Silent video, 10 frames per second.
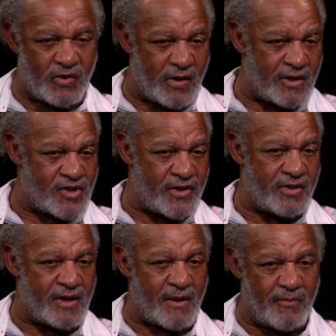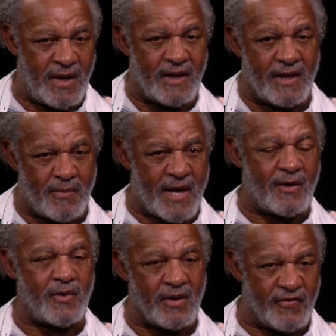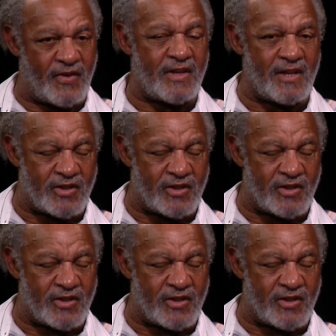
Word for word: organization to help men get back on their feet.